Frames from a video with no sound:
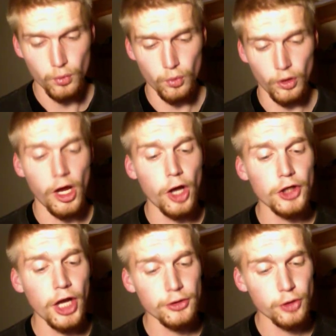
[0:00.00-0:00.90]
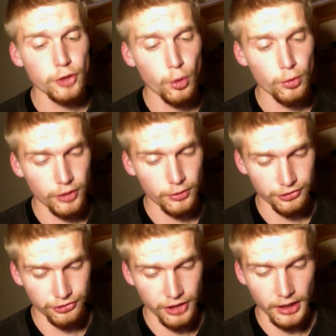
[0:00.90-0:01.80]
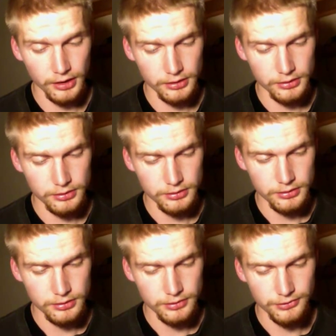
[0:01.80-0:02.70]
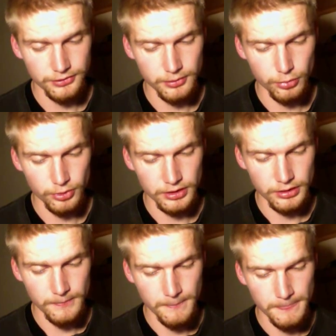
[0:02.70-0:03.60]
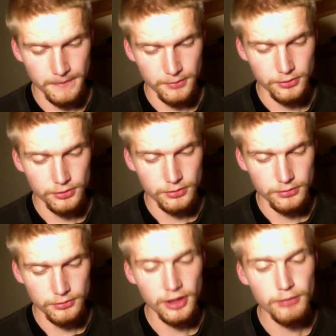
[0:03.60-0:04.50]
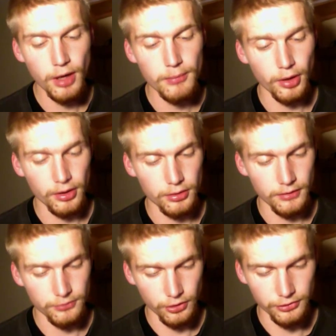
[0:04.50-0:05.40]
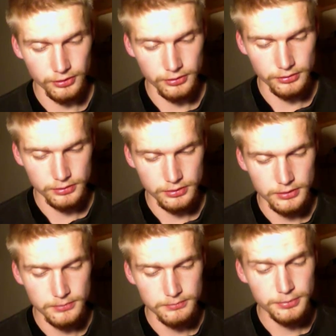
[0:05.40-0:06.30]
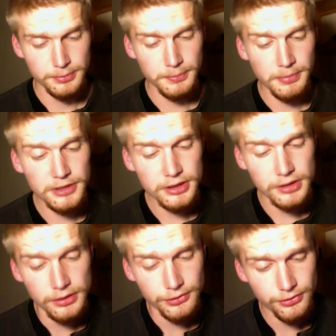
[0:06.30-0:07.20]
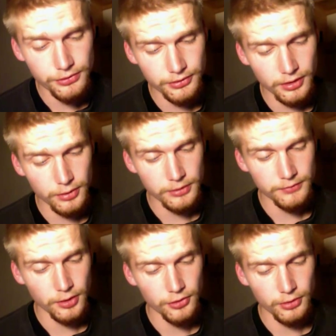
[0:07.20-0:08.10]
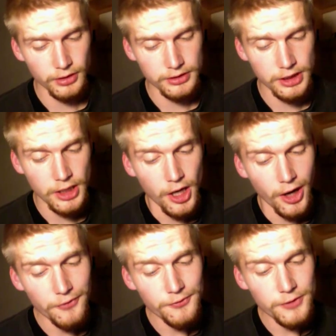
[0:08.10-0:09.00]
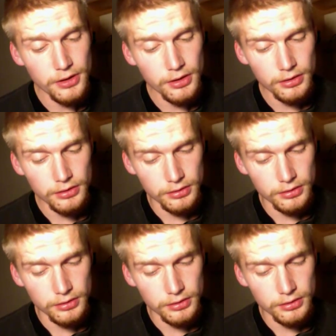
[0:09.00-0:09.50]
"Well, I can't go without a snack," said Bree. "Take my bridle off, Shasta." "Please," said Hwin very shyly. "I feel